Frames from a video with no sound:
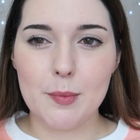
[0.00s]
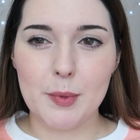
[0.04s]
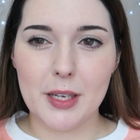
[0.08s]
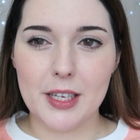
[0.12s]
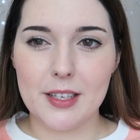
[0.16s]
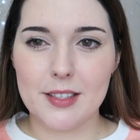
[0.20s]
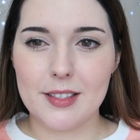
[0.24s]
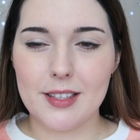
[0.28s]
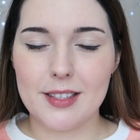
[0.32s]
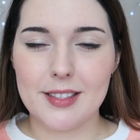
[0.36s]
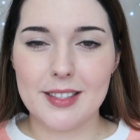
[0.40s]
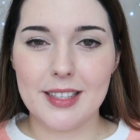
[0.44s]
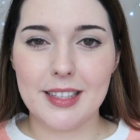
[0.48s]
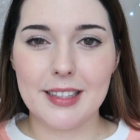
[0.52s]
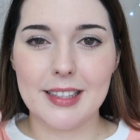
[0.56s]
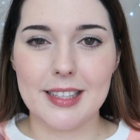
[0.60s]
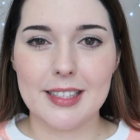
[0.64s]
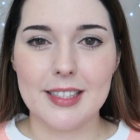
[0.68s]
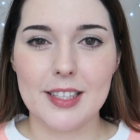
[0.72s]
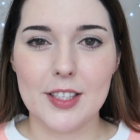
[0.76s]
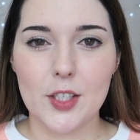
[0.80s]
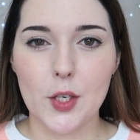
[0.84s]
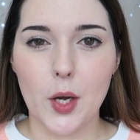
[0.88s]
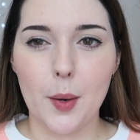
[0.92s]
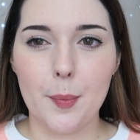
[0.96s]
because it's a
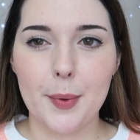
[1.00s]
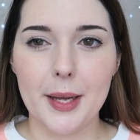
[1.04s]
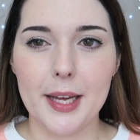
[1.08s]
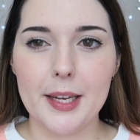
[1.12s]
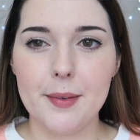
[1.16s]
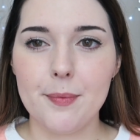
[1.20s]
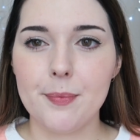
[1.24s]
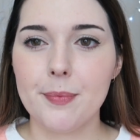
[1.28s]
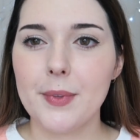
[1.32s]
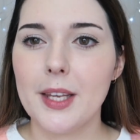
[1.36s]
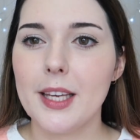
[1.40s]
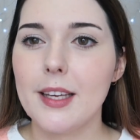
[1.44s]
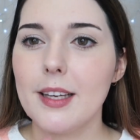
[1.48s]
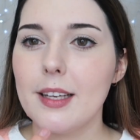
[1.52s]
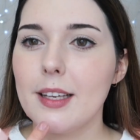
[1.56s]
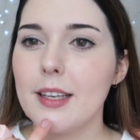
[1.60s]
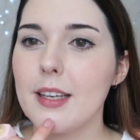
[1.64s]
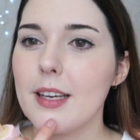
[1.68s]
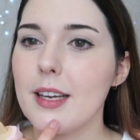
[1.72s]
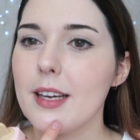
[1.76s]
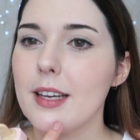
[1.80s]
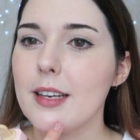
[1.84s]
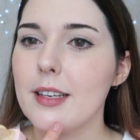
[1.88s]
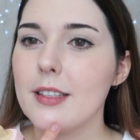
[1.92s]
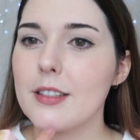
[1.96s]
glitter topper.
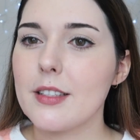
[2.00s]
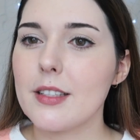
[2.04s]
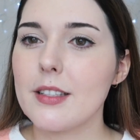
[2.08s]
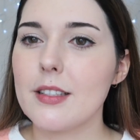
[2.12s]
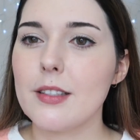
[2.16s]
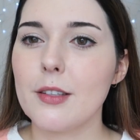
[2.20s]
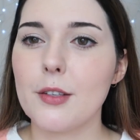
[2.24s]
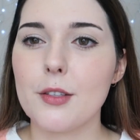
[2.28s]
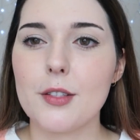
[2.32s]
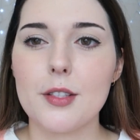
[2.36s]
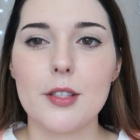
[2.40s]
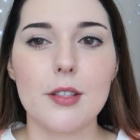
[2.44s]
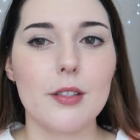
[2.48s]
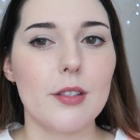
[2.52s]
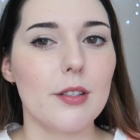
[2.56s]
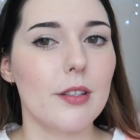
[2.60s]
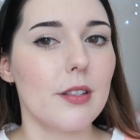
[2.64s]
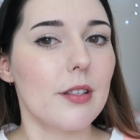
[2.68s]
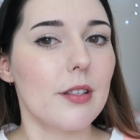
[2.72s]
And it just looks